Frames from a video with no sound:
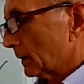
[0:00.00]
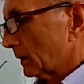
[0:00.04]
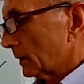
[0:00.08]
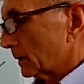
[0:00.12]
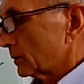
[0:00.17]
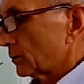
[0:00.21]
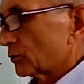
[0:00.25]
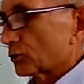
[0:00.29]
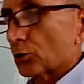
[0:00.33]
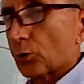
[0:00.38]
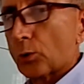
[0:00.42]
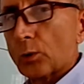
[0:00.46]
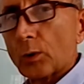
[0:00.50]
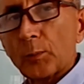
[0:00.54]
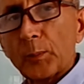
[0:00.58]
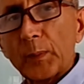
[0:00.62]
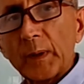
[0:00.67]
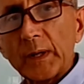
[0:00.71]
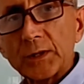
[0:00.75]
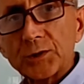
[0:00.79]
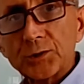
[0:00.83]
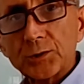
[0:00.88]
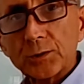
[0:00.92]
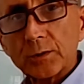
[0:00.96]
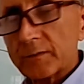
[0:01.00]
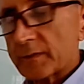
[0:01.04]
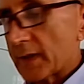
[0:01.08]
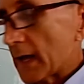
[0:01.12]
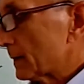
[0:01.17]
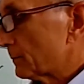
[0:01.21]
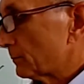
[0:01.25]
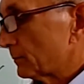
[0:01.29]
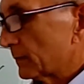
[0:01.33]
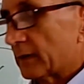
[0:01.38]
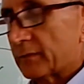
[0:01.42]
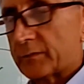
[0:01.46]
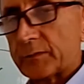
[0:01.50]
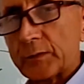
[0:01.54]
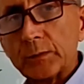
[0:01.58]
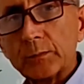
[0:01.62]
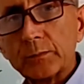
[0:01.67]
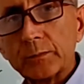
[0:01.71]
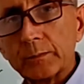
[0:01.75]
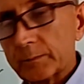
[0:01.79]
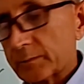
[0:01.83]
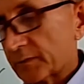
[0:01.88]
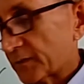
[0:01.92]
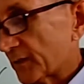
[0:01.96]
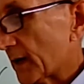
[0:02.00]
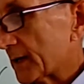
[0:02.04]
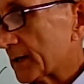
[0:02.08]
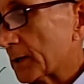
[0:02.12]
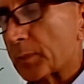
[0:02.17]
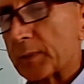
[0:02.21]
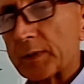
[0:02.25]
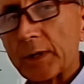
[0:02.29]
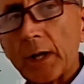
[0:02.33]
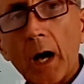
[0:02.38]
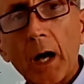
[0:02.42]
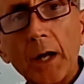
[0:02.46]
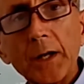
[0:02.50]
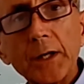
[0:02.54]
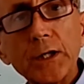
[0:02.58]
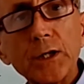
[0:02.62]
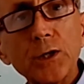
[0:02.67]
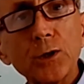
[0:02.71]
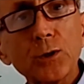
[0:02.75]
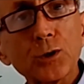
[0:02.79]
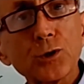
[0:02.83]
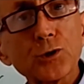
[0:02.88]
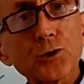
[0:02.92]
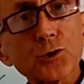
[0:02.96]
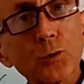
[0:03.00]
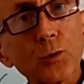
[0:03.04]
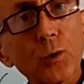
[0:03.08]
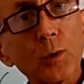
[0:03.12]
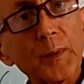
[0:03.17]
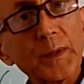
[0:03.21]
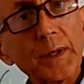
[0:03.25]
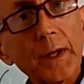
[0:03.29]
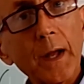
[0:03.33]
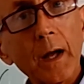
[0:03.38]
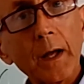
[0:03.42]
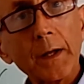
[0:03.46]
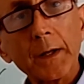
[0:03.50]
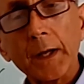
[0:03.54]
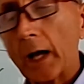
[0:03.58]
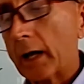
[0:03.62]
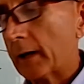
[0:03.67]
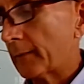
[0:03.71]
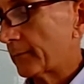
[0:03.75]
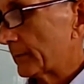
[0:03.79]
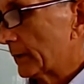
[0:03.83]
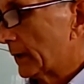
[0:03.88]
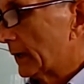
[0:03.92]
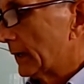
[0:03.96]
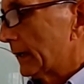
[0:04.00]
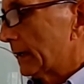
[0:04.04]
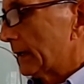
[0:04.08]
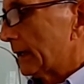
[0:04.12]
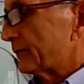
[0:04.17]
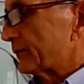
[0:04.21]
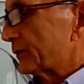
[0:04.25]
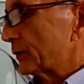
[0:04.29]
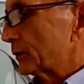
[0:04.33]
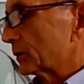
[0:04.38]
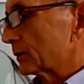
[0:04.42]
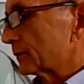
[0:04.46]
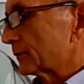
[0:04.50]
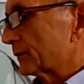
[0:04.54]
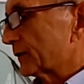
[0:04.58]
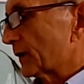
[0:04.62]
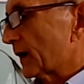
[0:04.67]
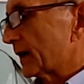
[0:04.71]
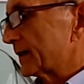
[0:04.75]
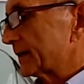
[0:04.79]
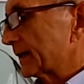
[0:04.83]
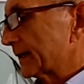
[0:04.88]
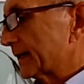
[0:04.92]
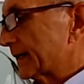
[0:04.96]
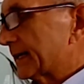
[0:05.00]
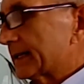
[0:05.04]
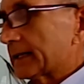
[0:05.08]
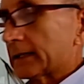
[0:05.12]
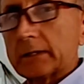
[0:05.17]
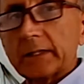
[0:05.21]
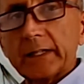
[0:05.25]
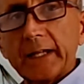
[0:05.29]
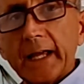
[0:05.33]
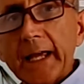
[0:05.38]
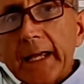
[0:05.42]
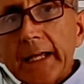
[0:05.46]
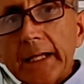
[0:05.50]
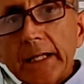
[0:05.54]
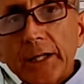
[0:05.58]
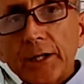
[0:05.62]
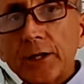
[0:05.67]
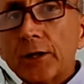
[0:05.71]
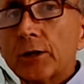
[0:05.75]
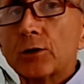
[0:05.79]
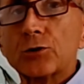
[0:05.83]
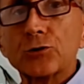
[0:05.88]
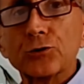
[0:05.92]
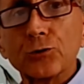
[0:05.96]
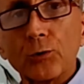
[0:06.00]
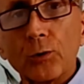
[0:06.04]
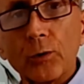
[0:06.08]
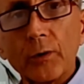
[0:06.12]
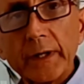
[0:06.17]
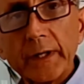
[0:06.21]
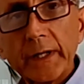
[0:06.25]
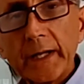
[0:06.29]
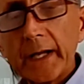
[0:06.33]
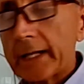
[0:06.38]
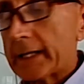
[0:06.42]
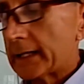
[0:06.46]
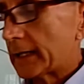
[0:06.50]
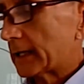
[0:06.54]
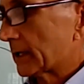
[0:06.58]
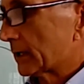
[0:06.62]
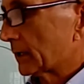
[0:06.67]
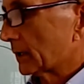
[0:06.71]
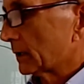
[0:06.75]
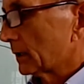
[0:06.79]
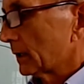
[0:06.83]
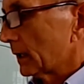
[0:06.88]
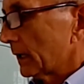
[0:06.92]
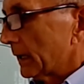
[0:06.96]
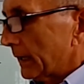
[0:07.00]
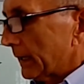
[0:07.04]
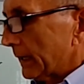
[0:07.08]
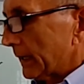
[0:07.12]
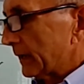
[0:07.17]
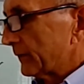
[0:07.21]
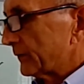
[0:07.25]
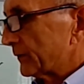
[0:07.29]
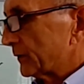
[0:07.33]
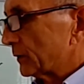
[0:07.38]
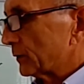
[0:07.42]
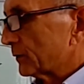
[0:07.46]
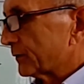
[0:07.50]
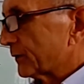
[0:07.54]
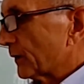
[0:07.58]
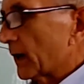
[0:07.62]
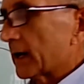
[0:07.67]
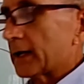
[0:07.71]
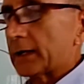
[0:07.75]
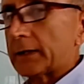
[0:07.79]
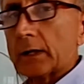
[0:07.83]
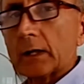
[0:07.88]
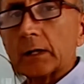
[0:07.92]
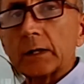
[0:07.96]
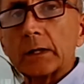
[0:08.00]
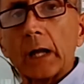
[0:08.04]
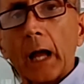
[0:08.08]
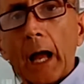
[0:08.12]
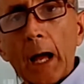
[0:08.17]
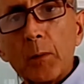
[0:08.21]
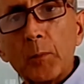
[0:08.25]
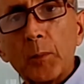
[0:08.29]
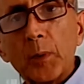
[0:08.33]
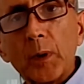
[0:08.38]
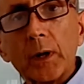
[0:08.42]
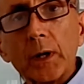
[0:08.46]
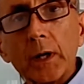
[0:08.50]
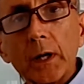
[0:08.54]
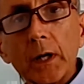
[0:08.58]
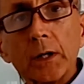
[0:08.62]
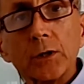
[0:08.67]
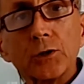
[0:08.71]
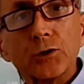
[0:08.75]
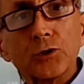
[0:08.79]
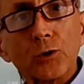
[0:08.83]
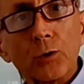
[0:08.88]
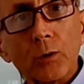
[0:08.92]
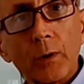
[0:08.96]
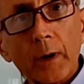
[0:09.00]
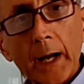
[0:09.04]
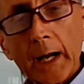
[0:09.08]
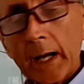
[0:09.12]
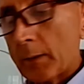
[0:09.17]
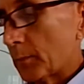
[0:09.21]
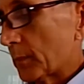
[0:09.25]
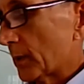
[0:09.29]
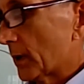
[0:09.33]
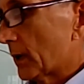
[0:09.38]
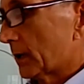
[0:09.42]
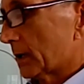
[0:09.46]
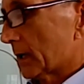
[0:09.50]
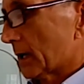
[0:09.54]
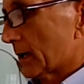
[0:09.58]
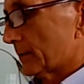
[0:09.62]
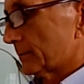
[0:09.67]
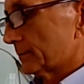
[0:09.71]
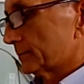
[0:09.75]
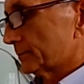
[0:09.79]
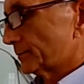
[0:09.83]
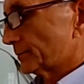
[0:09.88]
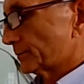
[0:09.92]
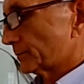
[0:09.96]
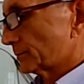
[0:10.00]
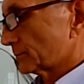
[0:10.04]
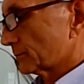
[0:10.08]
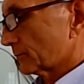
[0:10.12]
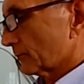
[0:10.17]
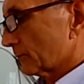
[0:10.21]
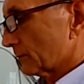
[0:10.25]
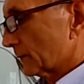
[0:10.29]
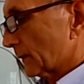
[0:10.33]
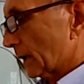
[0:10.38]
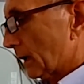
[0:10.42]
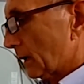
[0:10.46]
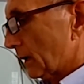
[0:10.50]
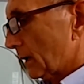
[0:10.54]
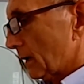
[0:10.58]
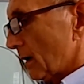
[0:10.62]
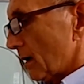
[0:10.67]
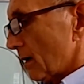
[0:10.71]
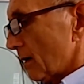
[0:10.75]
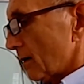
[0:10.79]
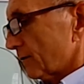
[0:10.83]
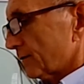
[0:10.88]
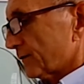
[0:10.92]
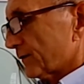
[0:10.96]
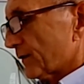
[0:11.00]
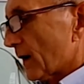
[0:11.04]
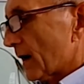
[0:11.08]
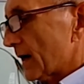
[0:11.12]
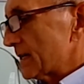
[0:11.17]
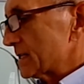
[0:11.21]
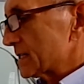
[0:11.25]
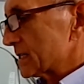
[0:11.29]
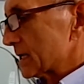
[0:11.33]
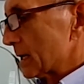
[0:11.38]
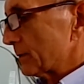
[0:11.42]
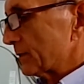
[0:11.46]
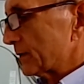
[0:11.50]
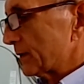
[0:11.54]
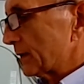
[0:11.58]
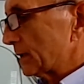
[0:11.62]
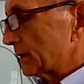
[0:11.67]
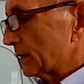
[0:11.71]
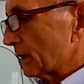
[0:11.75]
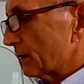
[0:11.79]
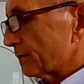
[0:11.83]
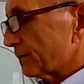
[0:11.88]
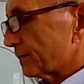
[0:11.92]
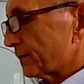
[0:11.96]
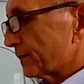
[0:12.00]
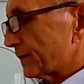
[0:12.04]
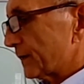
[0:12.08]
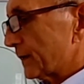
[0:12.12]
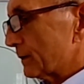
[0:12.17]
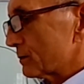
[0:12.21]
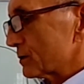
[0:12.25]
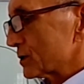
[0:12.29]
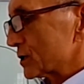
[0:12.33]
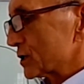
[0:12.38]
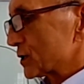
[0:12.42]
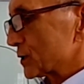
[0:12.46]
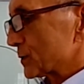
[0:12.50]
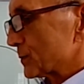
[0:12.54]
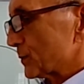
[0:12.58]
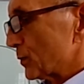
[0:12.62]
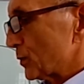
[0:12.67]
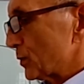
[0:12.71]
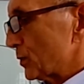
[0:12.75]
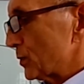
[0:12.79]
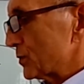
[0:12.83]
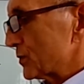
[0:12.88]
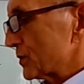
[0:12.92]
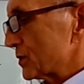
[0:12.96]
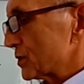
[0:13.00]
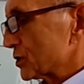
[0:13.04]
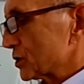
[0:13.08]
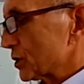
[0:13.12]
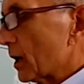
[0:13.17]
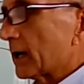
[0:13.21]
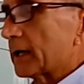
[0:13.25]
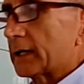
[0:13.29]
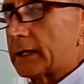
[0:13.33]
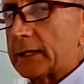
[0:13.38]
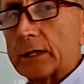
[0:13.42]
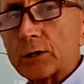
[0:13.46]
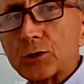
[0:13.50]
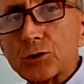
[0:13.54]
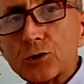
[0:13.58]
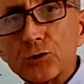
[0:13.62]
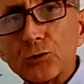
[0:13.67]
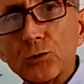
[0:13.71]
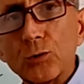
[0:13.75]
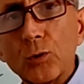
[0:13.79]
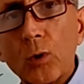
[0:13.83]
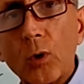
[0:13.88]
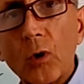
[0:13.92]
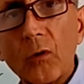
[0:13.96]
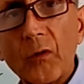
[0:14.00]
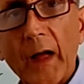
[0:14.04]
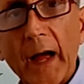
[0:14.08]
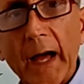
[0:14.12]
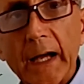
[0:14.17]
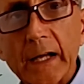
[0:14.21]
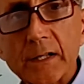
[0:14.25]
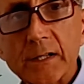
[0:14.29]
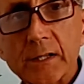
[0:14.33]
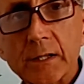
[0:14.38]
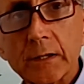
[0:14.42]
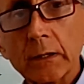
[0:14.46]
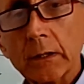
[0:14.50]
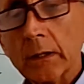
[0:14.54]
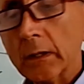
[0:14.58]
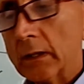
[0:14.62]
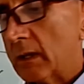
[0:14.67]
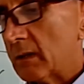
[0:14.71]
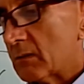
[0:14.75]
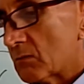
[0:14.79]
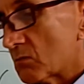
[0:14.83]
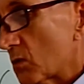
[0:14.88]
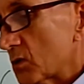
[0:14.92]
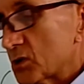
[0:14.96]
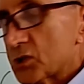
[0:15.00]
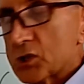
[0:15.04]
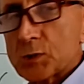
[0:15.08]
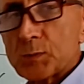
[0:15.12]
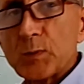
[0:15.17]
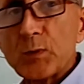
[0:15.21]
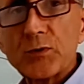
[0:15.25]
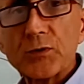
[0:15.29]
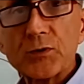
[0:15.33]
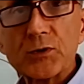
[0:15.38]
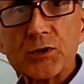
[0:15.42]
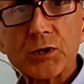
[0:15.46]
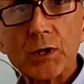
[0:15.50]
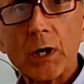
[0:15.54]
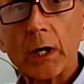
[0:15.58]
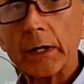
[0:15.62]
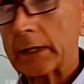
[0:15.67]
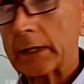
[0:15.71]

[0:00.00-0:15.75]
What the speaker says: Draw a picture of that. If you find a banana, you can draw a banana. If you can find a cake, draw a cake. If you find a hamburger, draw a hamburger. Find something that feels smooth and shiny and draw that. What's smooth and shiny?